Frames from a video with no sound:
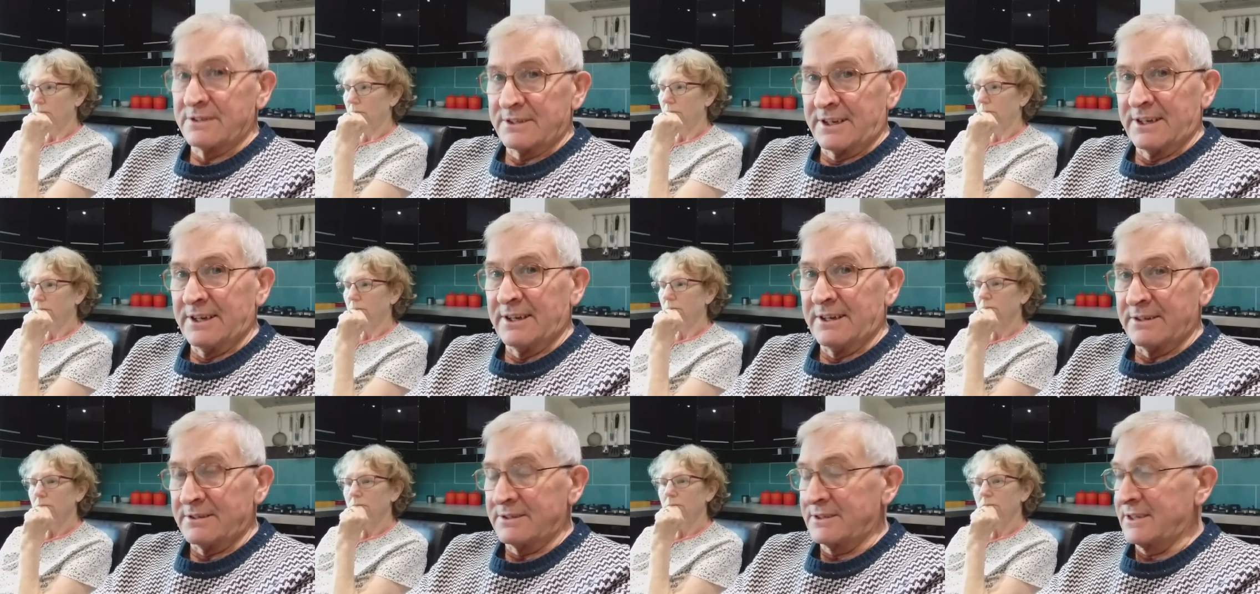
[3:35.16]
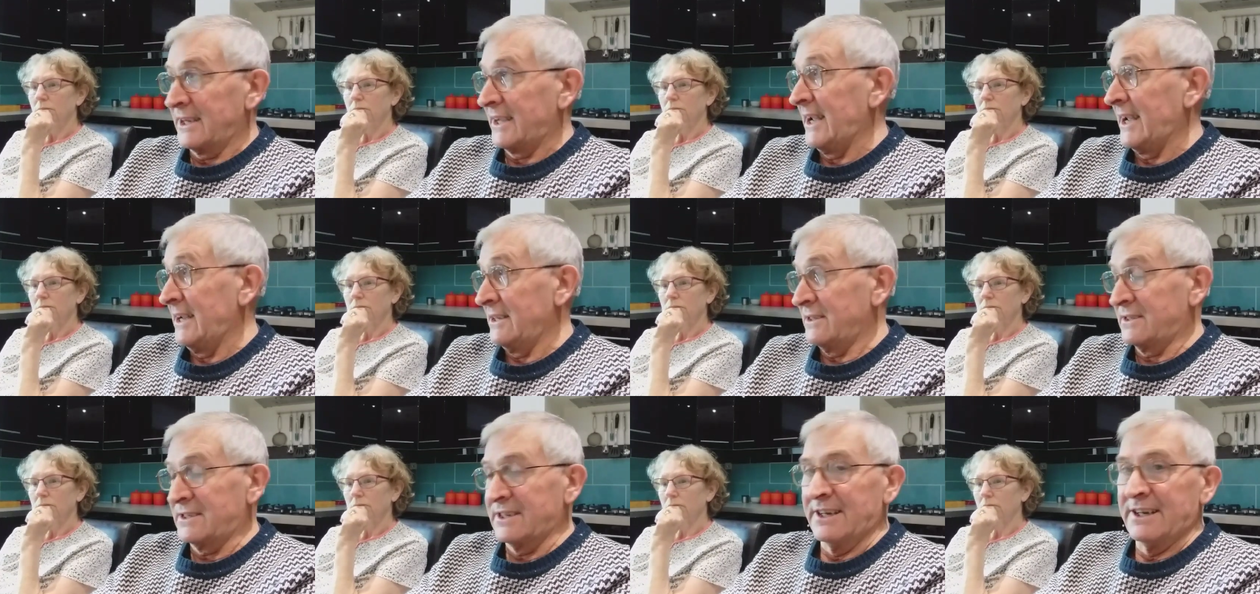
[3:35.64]
Speaker 1: and get to
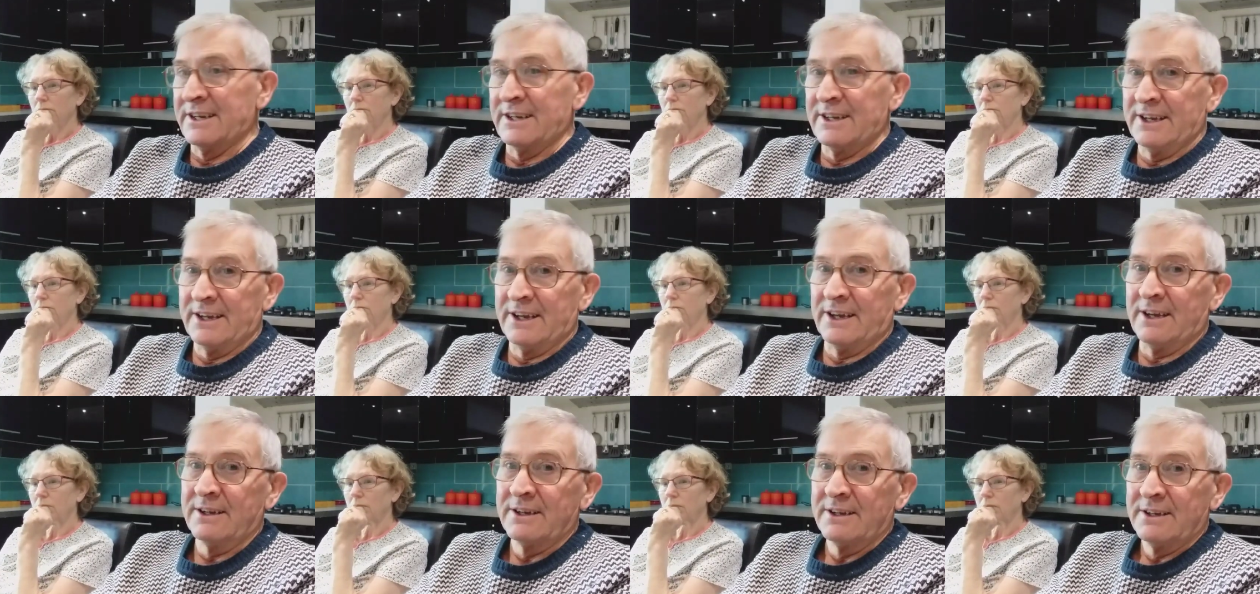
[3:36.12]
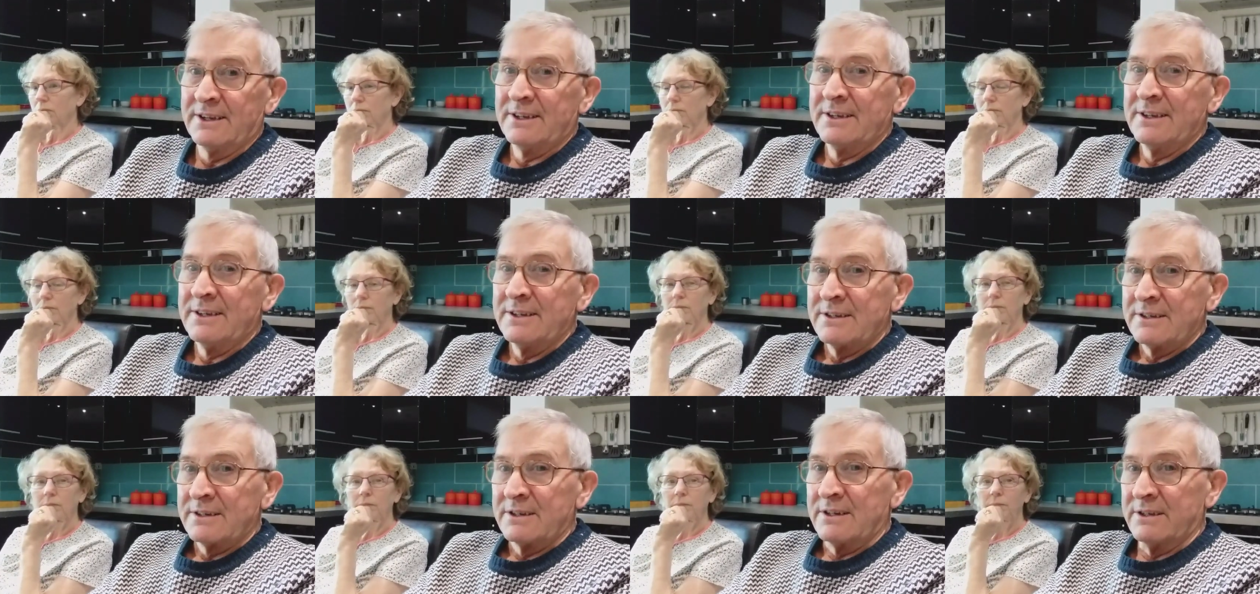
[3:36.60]
get to here, mm.
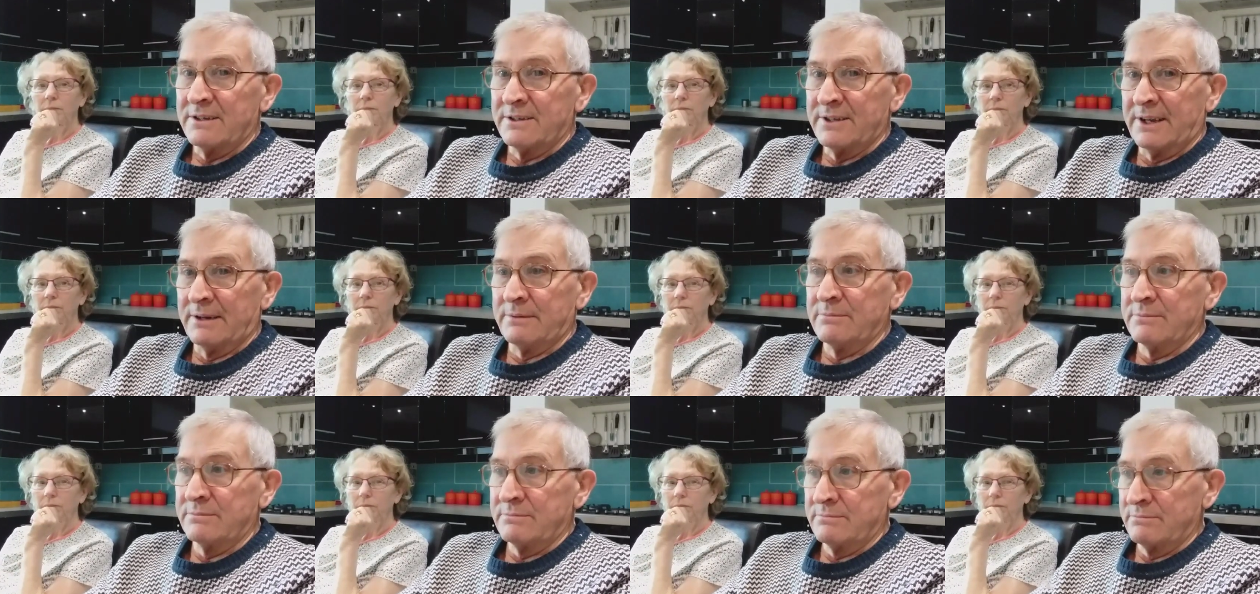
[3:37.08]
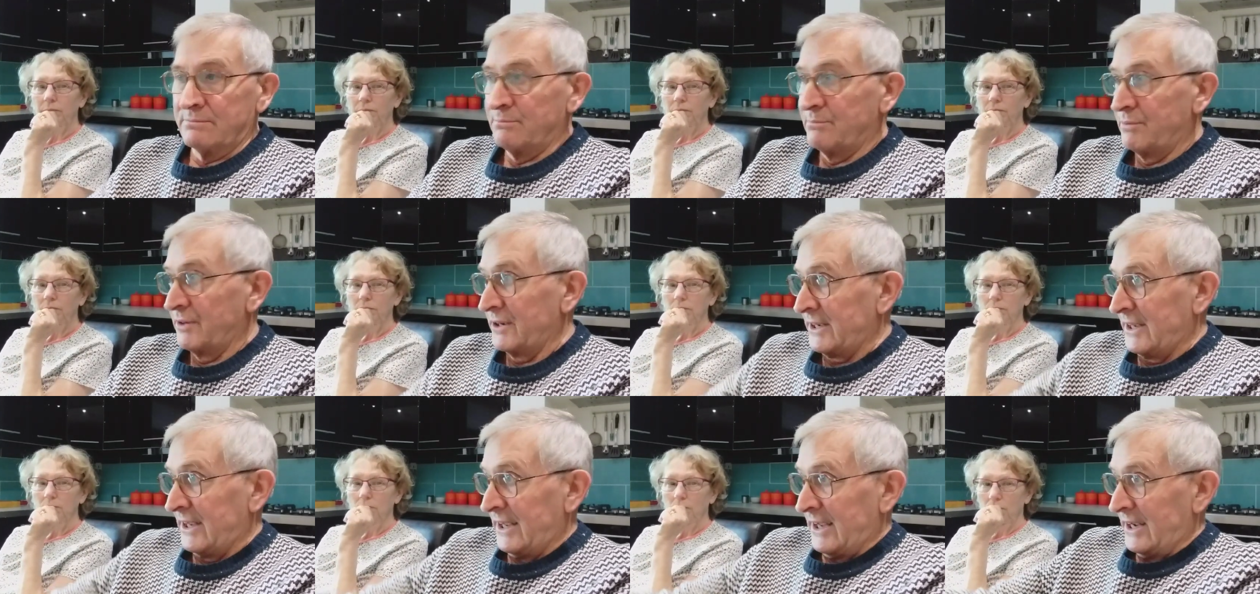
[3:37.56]
and then
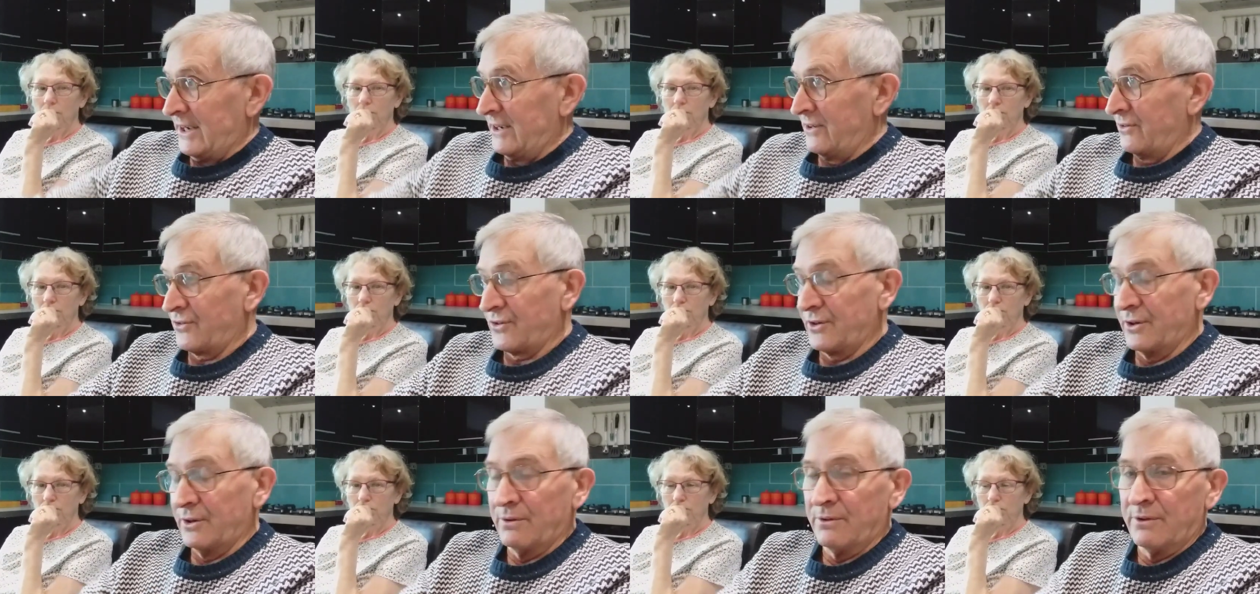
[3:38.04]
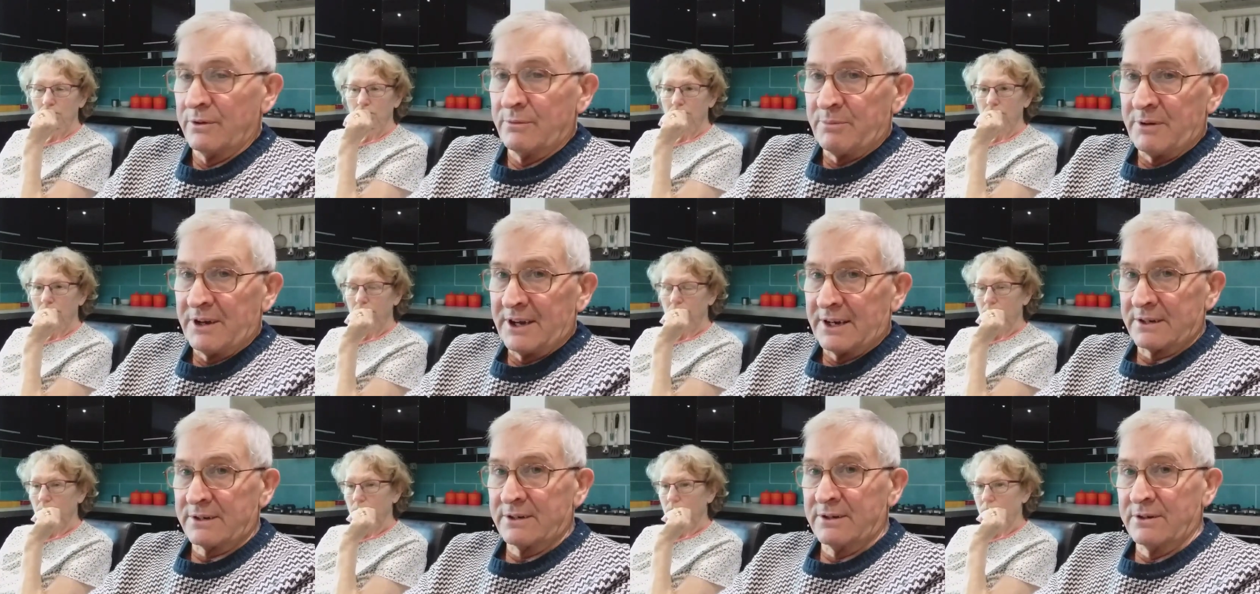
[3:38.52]
bring it in through the
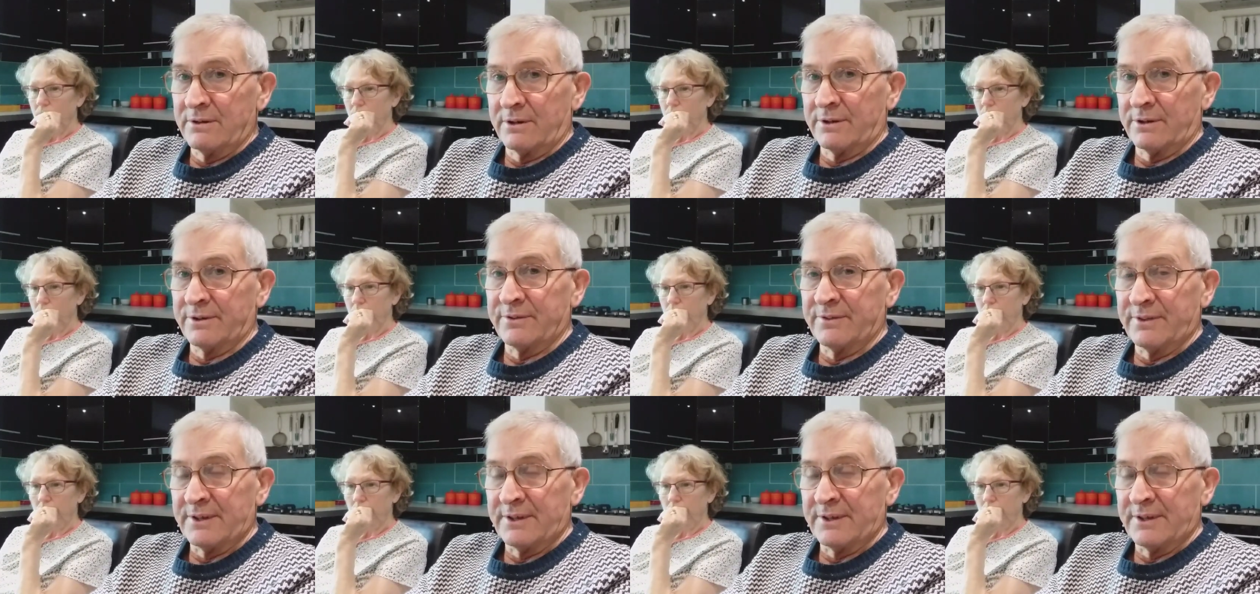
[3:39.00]
back door,